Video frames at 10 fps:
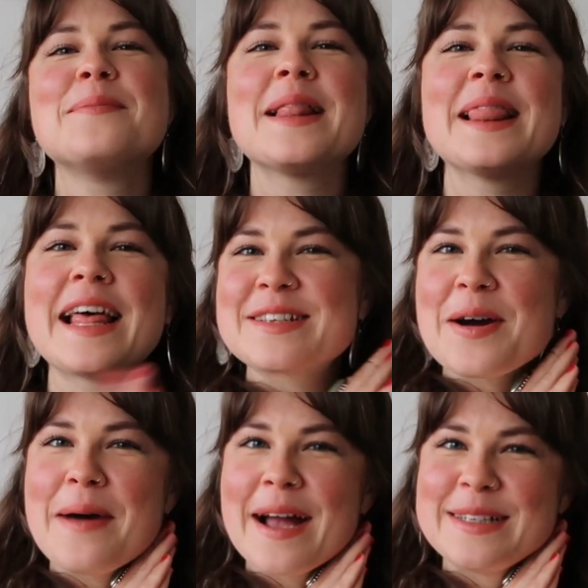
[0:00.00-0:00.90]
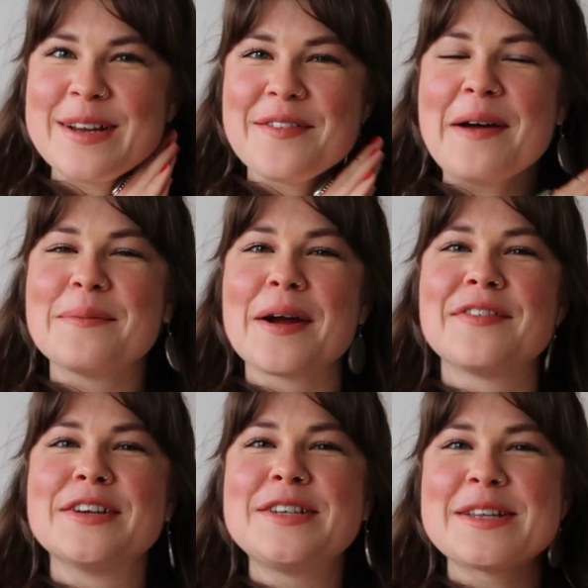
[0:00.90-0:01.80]
But let's go back to November
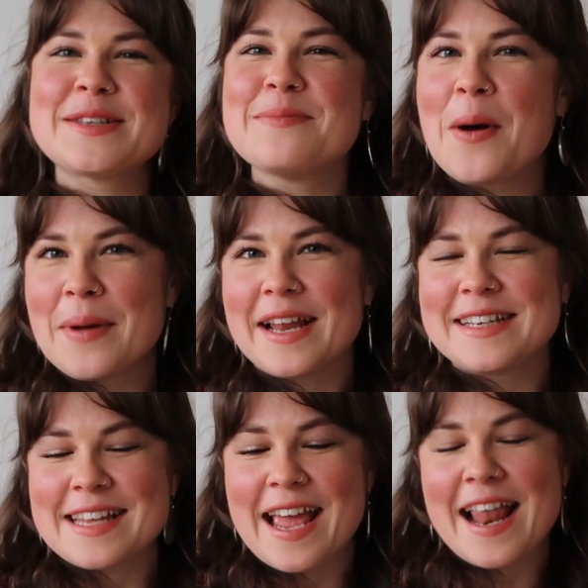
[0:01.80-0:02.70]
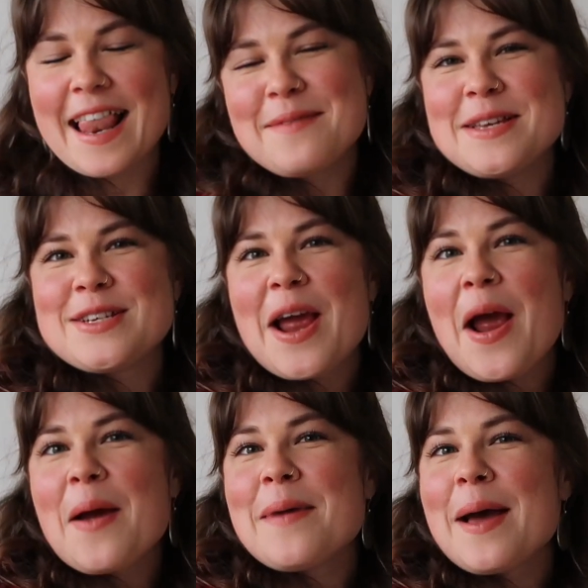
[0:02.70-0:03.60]
for just a moment and let me
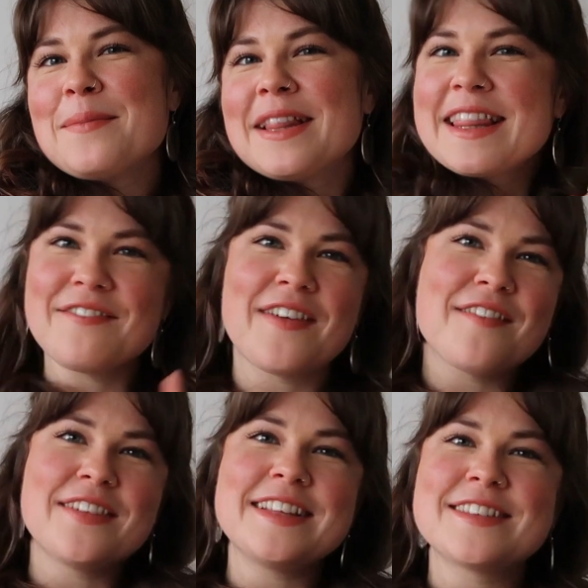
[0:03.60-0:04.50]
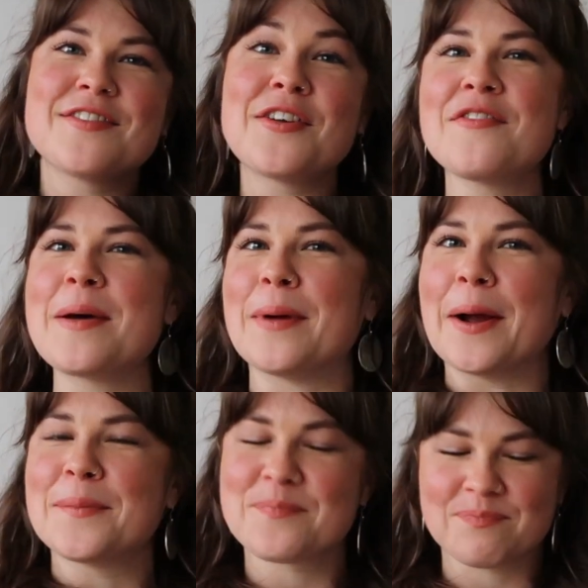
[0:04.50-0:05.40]
share my monthly favorites for
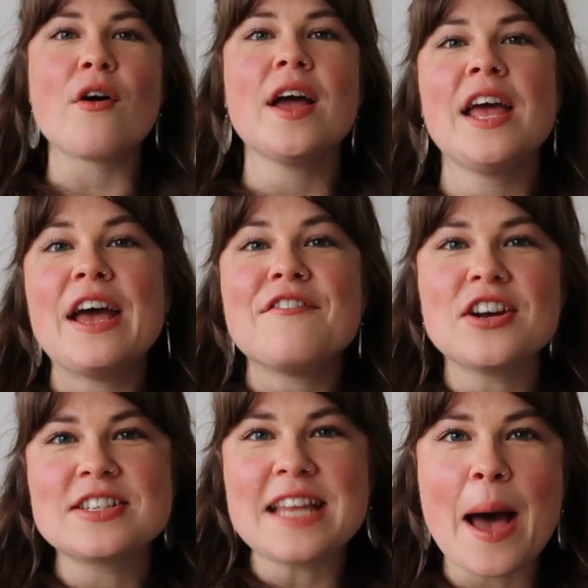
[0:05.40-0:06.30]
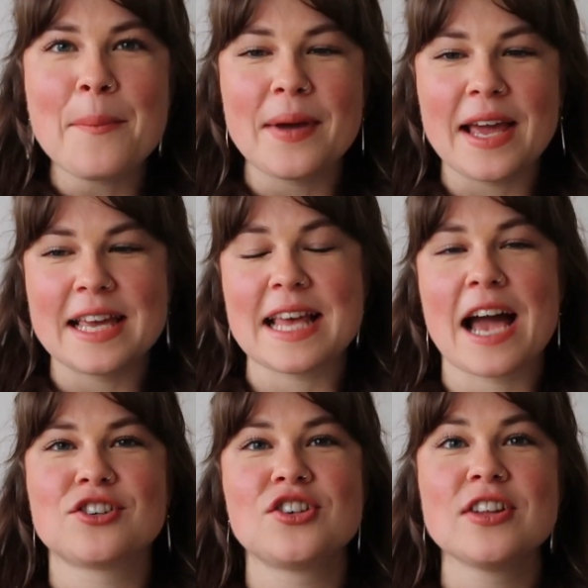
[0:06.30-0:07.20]
November. First up is
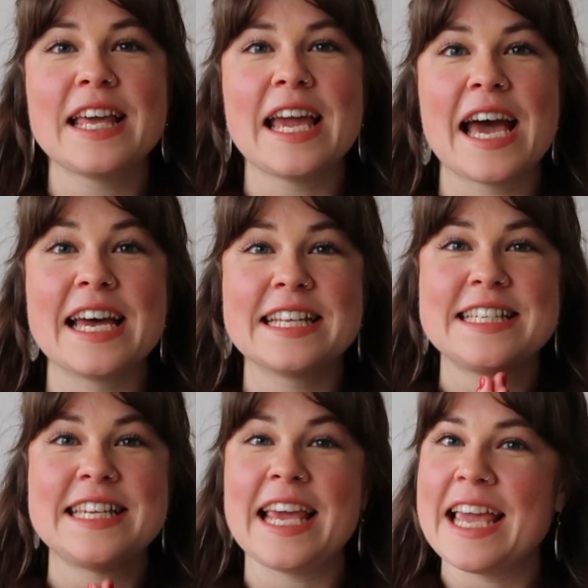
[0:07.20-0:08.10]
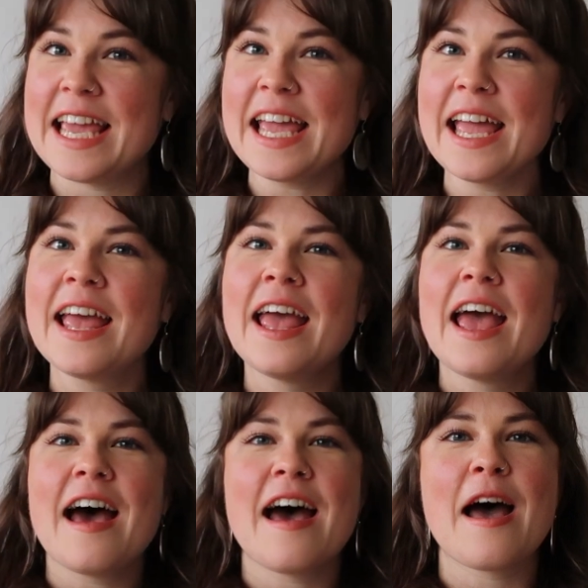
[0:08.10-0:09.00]
actually a tea,
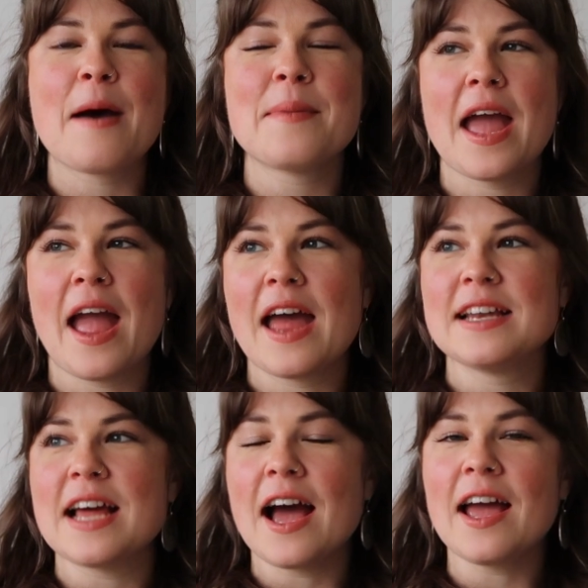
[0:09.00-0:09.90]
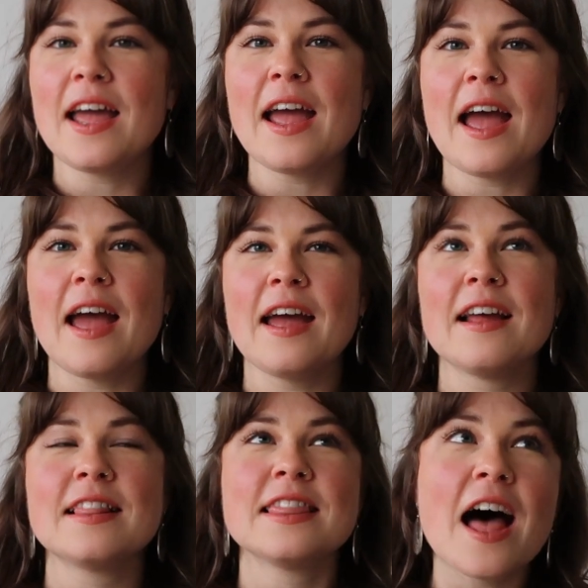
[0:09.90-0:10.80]
and I
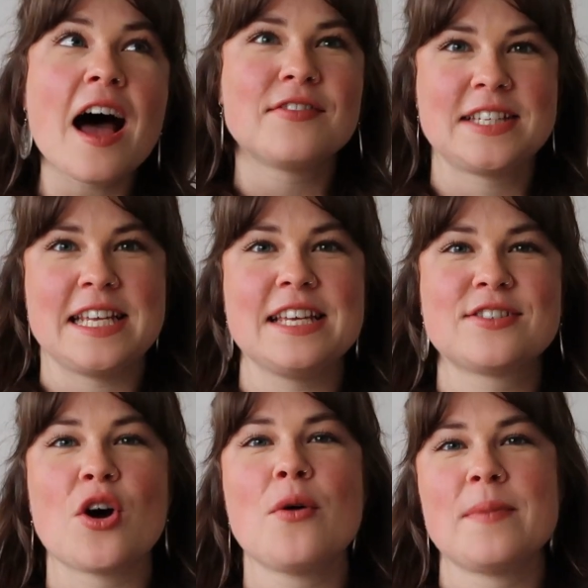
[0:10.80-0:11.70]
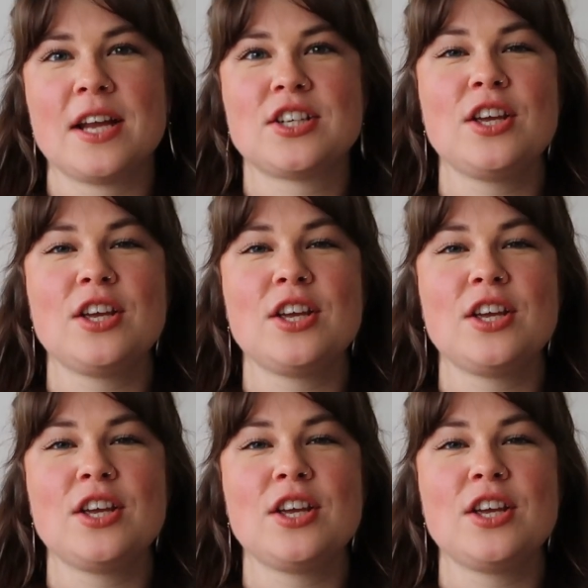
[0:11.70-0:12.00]
love tea so much.